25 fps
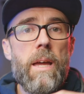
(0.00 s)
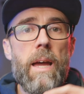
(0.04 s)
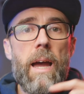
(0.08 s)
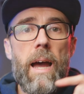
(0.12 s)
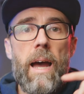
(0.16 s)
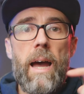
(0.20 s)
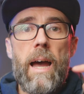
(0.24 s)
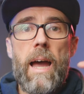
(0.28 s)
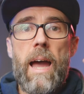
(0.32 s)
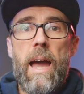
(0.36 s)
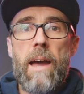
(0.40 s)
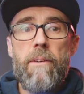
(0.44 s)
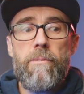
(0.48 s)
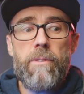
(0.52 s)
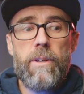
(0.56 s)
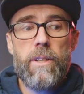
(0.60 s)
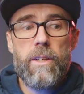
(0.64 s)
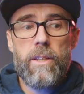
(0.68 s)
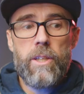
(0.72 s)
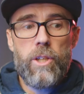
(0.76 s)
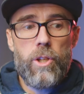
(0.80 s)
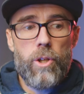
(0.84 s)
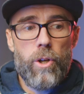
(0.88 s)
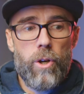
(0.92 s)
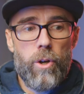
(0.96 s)

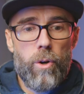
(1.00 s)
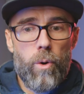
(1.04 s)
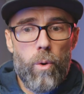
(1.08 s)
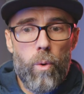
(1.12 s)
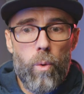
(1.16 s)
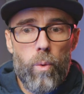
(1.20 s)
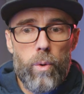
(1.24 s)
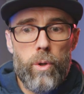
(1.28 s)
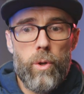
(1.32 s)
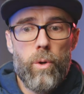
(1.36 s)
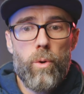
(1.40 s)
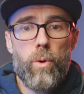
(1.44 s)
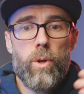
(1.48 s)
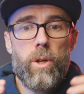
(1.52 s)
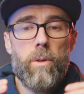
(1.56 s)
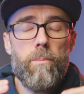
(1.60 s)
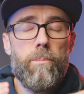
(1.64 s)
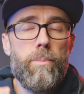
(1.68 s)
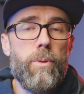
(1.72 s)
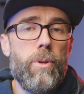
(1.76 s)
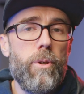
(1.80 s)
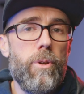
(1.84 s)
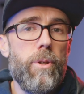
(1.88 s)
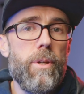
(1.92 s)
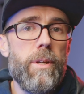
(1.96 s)
having, all your
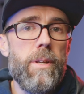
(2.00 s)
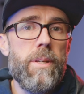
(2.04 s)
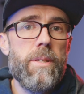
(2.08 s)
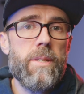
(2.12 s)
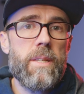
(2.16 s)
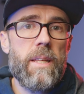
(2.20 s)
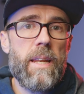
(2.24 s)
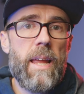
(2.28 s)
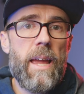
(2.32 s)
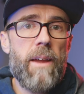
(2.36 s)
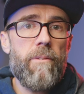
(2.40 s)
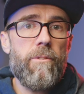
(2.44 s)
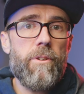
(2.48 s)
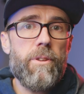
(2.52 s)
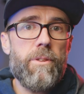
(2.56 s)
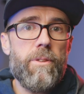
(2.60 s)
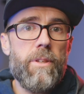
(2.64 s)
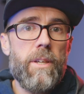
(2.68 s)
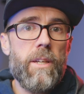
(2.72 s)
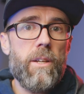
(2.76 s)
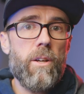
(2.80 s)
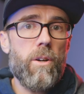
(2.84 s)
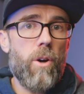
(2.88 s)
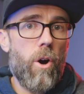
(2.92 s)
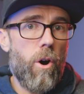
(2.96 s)
computers and
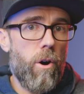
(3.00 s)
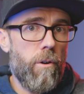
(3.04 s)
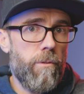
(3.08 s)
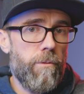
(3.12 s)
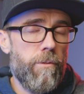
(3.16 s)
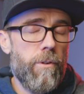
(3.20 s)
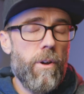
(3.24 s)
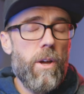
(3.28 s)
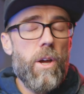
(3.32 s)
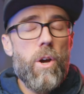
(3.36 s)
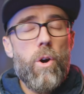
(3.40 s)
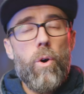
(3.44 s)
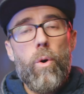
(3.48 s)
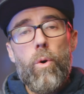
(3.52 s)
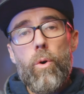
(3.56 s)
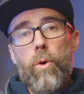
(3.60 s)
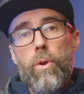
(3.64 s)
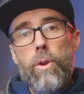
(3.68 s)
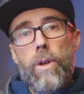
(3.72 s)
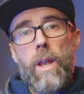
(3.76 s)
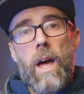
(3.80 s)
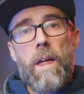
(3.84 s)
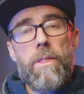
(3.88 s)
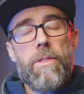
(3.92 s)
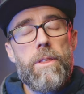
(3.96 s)
everything off or
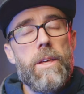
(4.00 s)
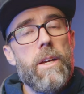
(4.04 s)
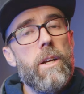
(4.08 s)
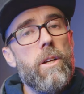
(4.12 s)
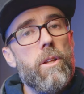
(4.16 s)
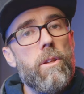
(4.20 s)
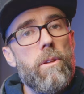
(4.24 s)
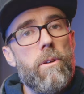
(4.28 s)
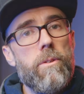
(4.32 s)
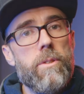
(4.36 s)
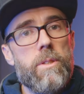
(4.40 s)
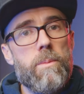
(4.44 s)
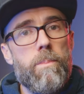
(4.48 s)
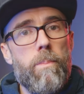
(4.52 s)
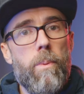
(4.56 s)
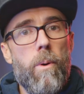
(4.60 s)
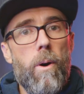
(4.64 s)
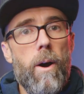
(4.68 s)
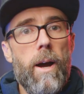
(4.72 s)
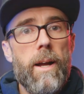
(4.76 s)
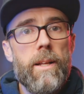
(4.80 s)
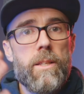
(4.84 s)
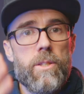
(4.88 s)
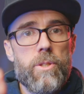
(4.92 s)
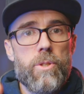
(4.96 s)
nothing close
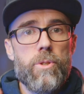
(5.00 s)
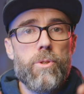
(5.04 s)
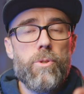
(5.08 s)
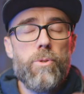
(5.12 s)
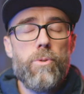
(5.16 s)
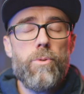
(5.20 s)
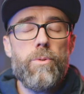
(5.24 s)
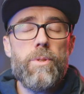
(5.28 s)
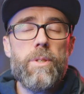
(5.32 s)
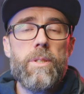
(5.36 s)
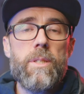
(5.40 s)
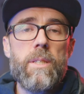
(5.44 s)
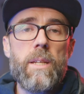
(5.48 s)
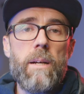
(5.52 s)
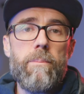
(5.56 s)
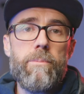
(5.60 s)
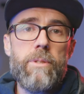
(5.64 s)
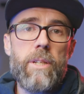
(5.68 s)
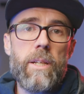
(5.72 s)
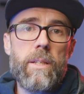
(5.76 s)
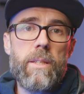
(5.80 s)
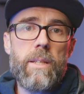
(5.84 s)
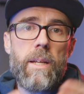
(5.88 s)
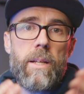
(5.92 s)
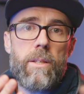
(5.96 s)
by to the
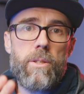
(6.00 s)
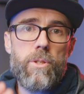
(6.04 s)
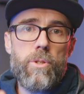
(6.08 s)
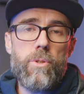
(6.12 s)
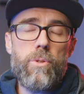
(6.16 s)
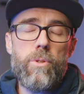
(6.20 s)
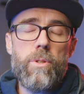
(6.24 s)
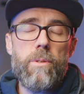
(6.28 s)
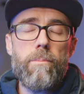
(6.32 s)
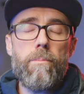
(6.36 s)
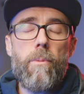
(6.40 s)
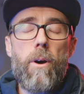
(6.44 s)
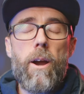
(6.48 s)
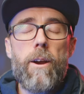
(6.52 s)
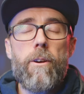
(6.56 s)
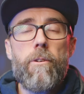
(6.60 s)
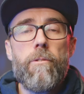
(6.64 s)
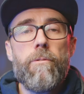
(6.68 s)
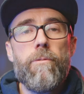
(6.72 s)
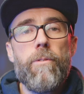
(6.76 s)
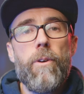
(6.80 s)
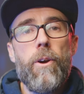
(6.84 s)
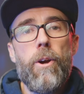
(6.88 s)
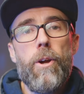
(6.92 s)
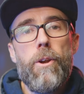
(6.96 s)
subject and to the
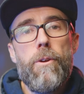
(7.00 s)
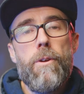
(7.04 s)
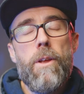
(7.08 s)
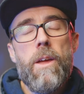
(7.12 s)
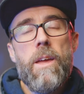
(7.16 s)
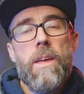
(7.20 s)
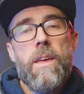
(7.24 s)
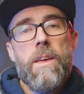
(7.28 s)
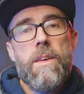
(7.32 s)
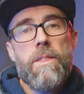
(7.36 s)
microphone.